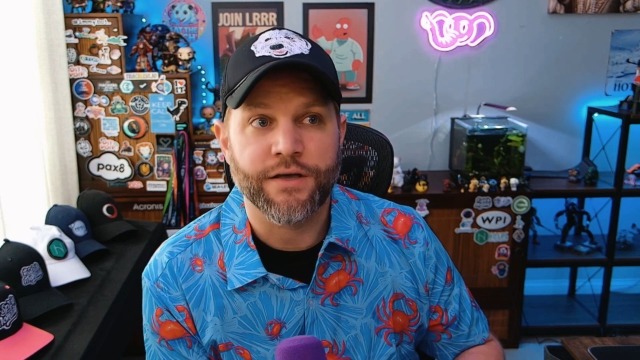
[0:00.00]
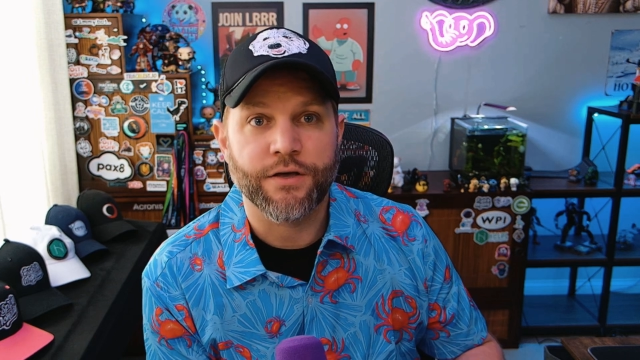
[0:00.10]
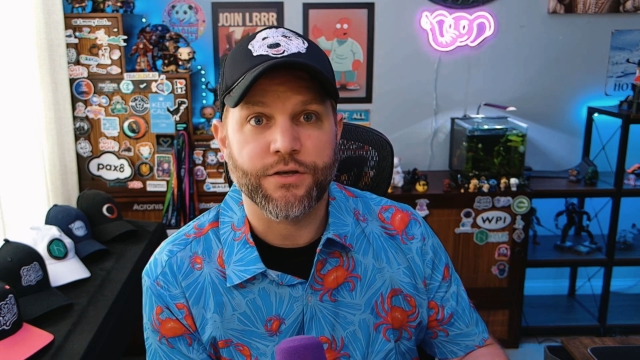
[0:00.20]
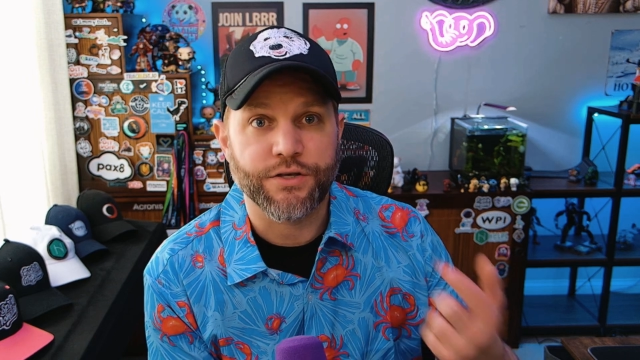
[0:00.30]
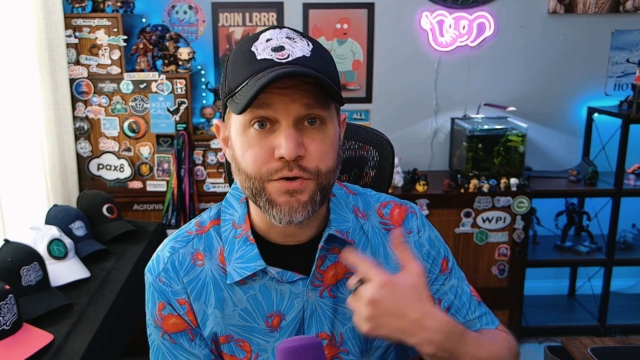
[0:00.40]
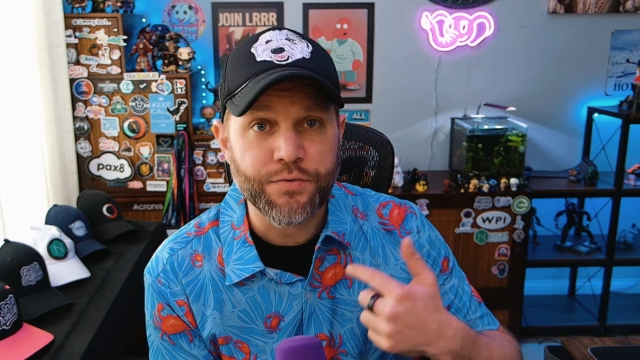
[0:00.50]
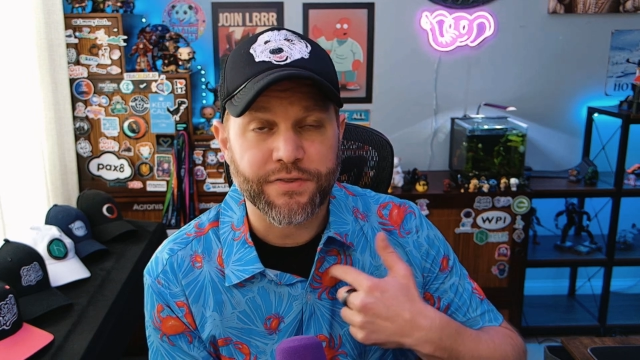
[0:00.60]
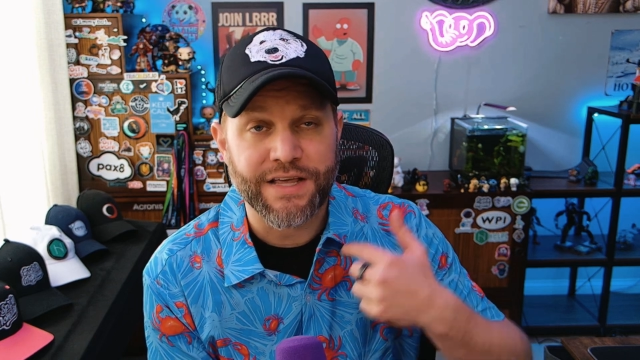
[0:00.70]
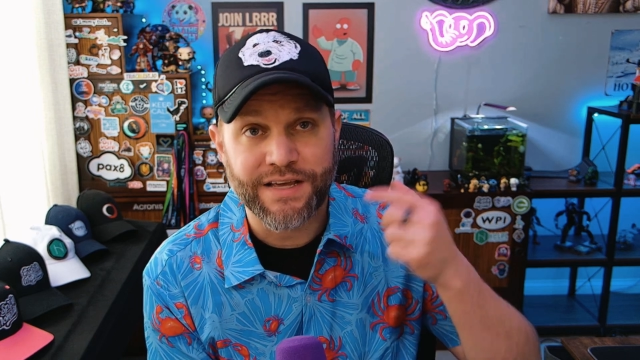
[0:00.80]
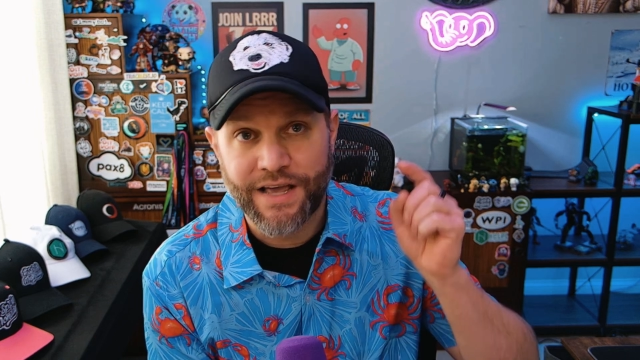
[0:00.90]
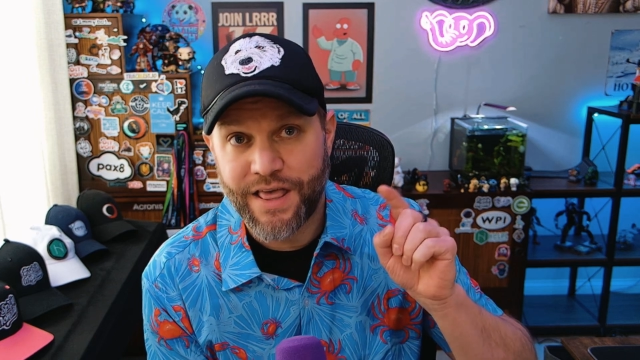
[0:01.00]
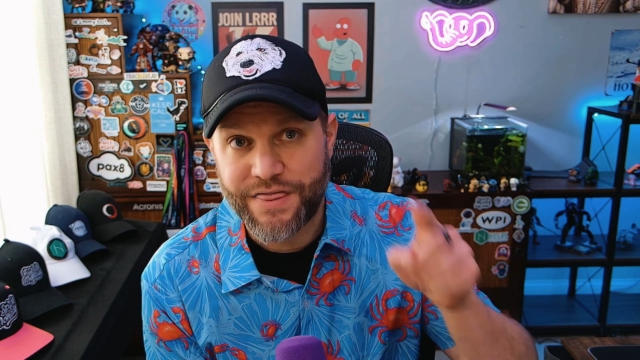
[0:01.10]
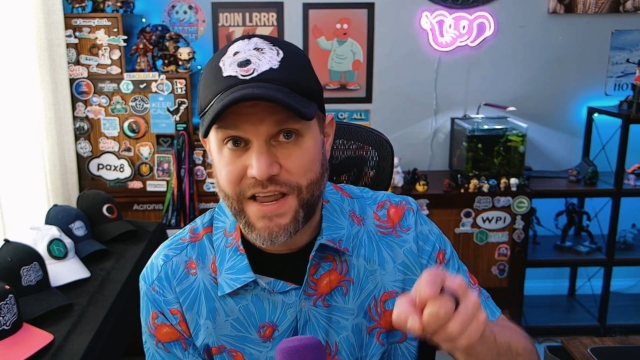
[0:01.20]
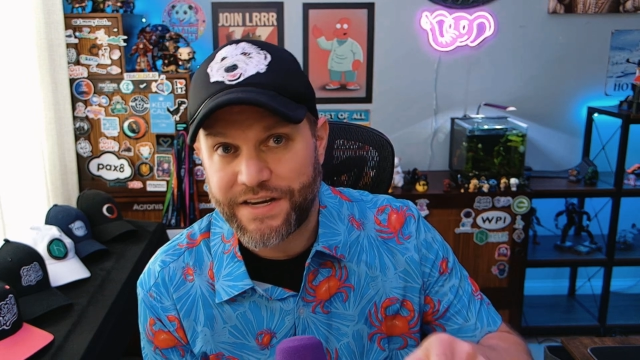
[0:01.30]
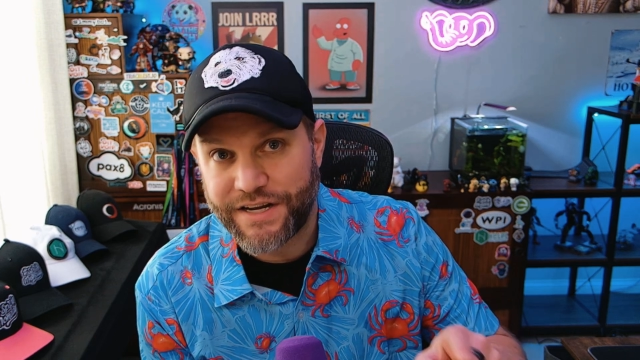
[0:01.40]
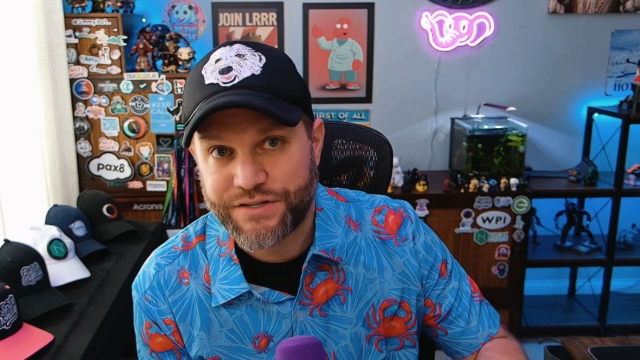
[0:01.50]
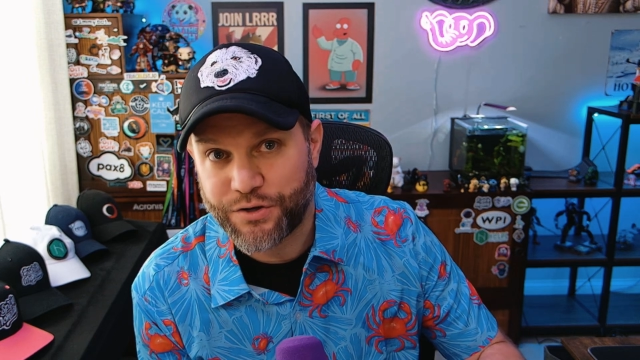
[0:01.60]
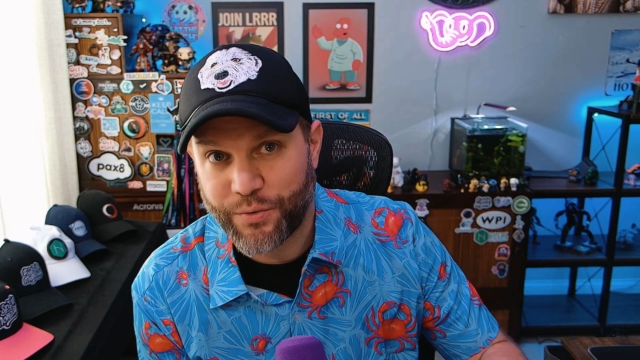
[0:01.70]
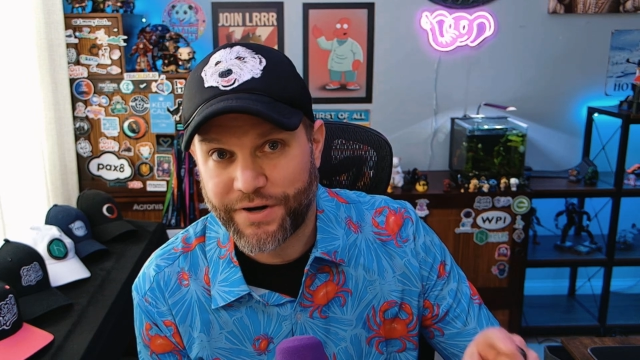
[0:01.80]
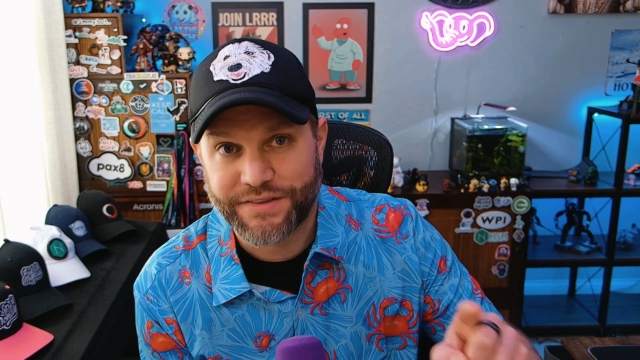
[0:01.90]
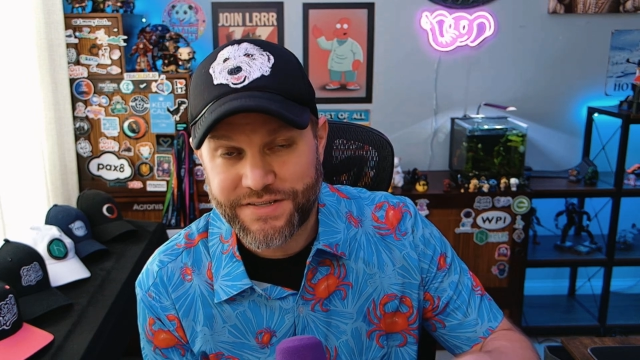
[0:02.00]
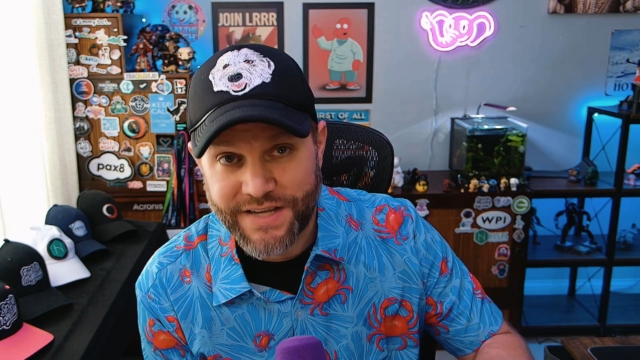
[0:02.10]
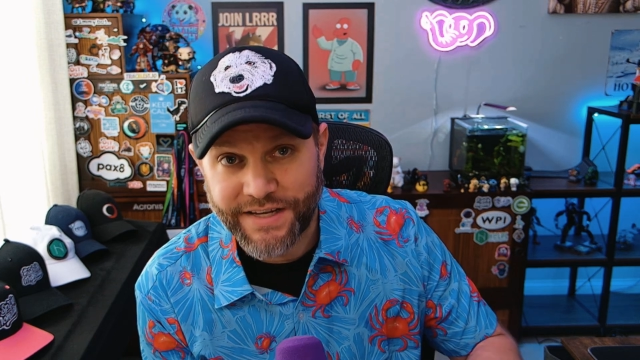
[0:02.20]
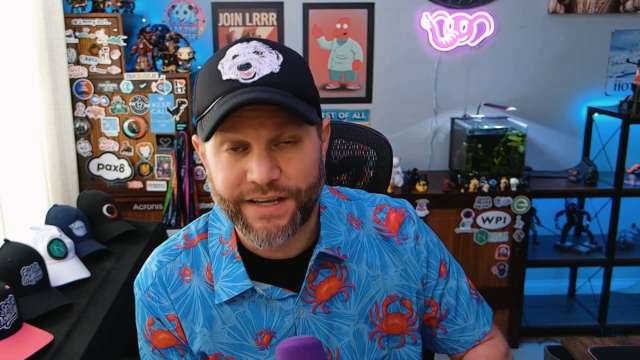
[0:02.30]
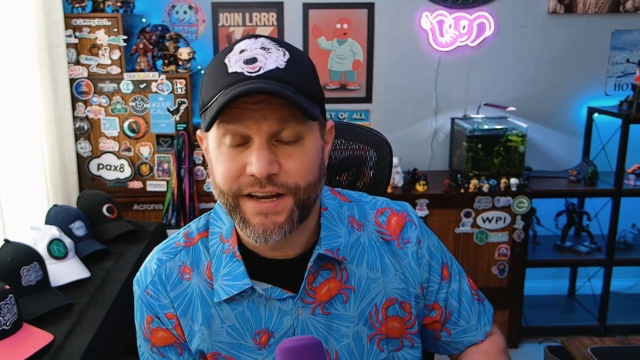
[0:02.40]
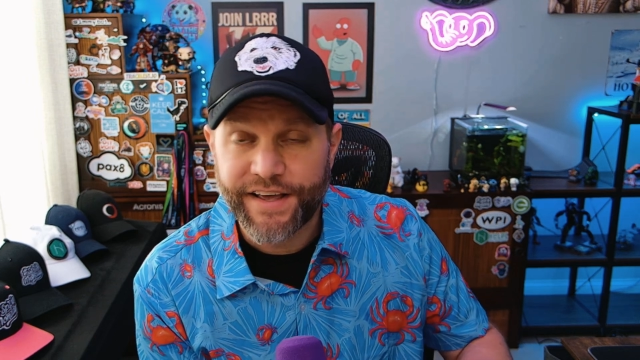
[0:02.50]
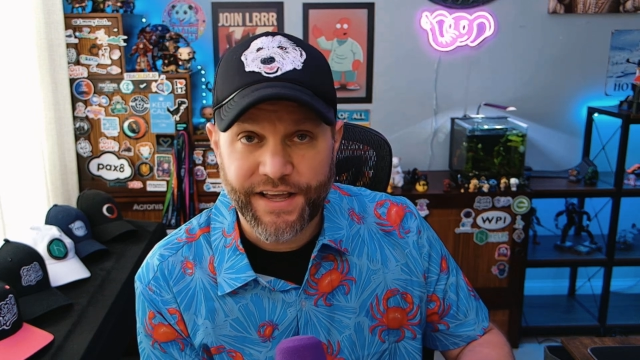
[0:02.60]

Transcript: you think they need to work the ticket,